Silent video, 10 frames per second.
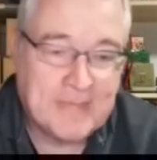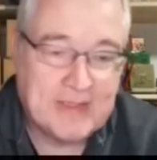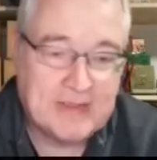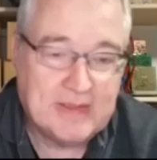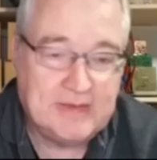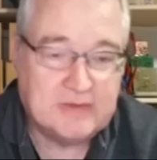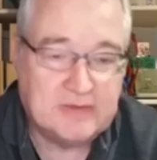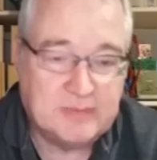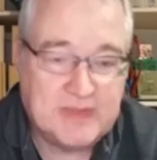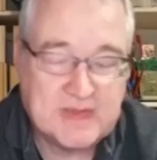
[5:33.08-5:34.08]
Euro
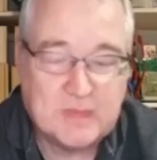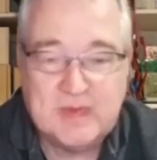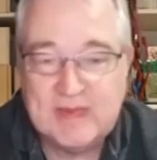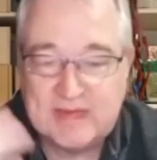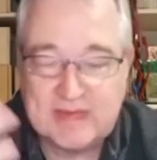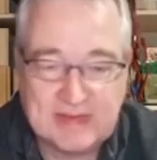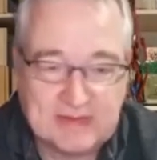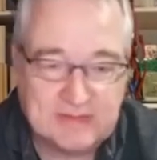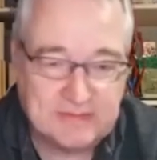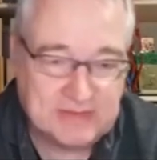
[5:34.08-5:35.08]
PCBs, and
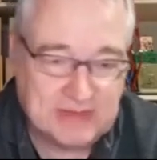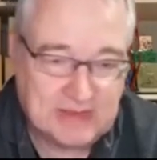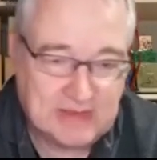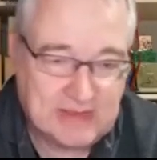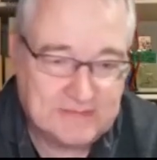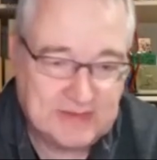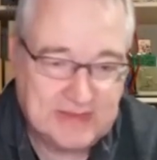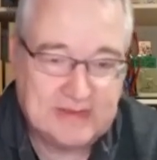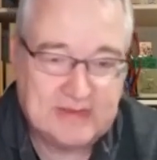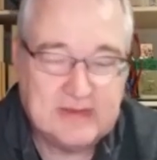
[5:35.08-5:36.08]
I have a
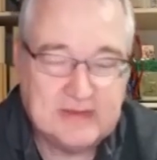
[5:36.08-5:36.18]
link